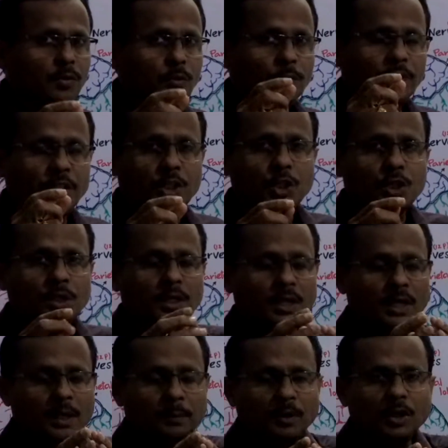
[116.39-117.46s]
which
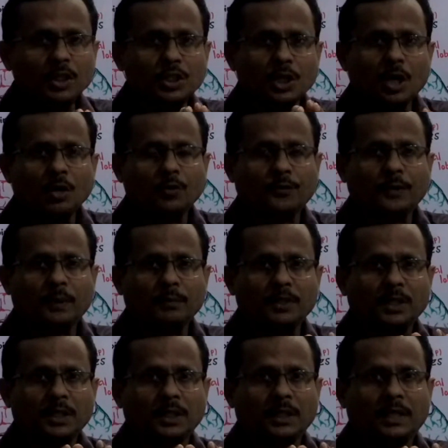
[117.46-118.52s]
emerge out from
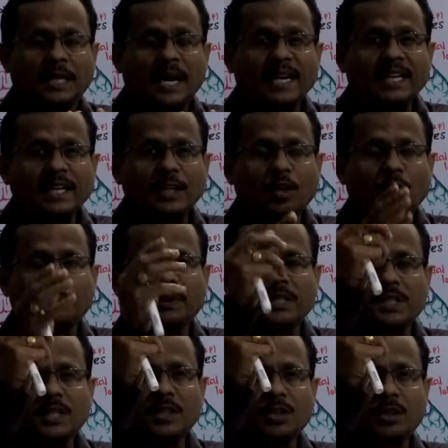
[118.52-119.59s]
the ganglion
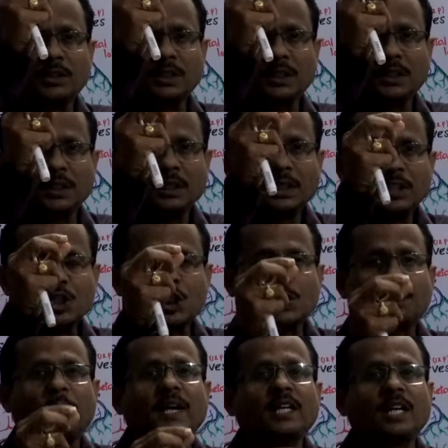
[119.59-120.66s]
present on the
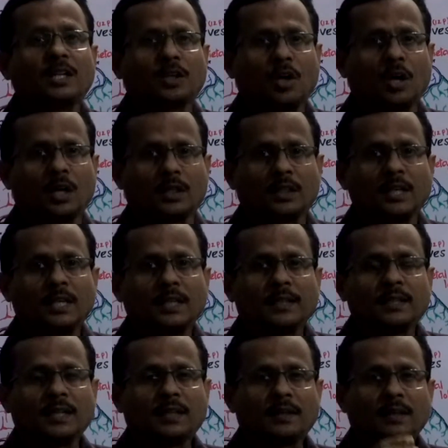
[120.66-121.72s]
spinal cord
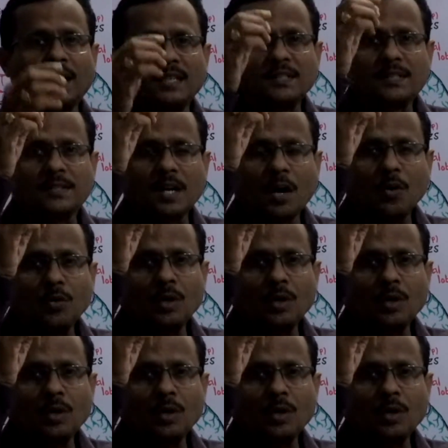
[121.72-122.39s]
that runs down